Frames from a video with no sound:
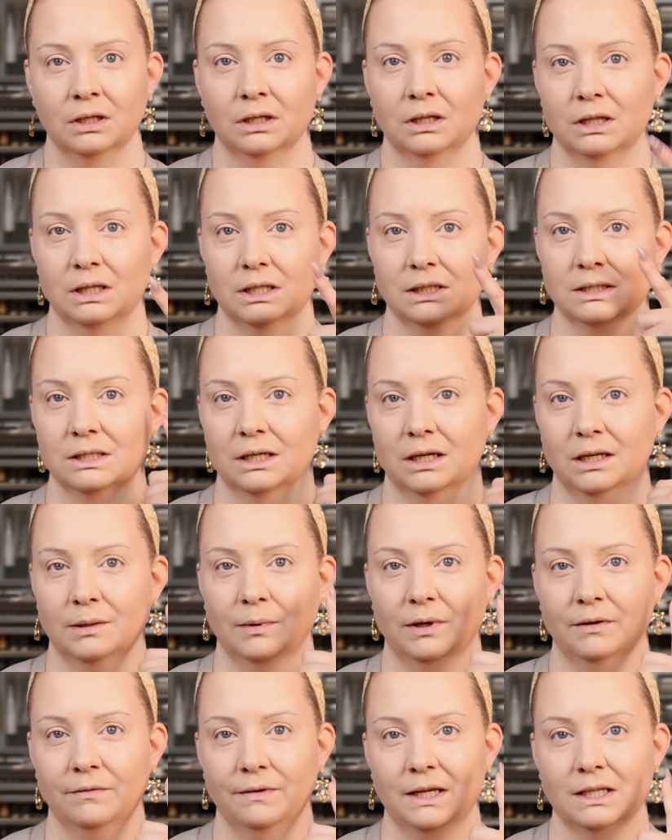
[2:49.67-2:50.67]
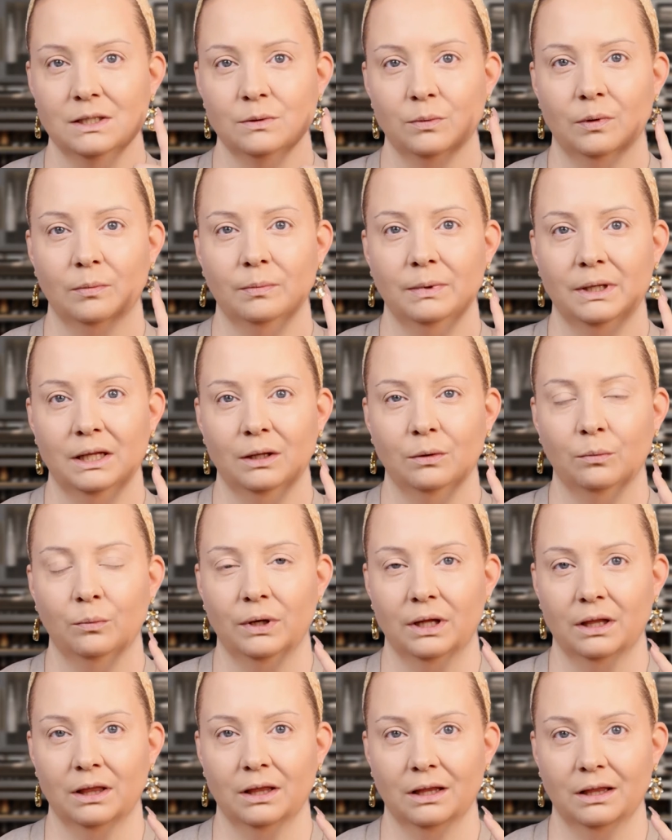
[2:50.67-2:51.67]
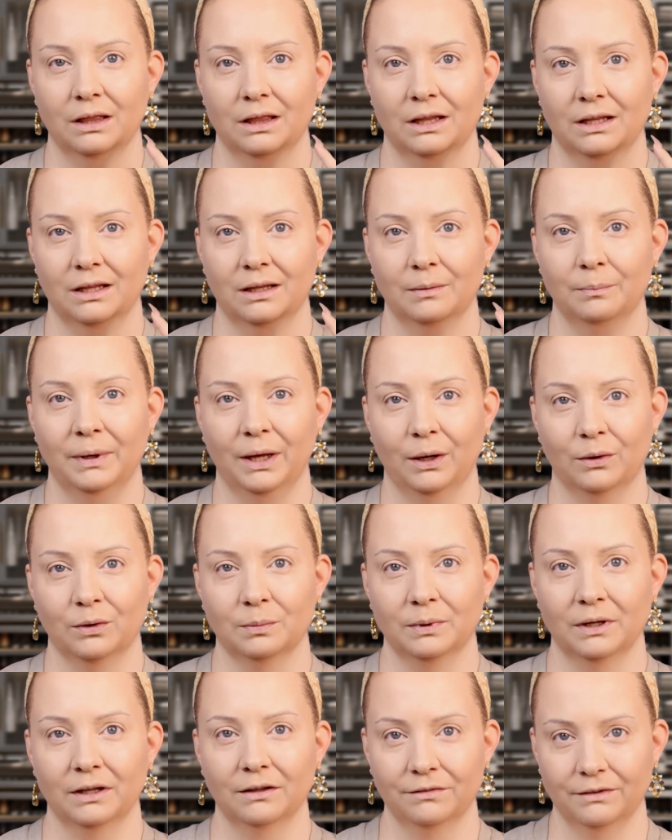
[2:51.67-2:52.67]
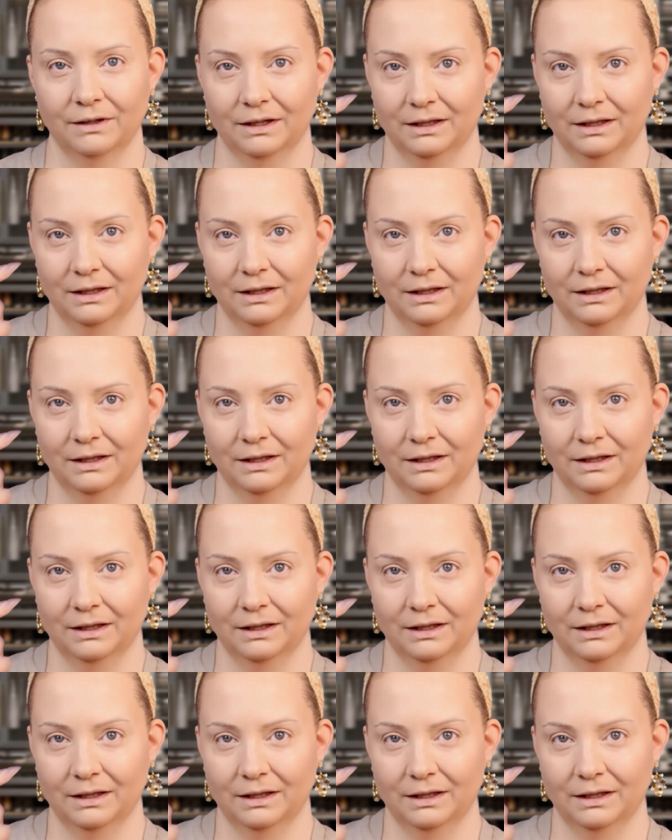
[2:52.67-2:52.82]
this side of my face will be with the powder puff,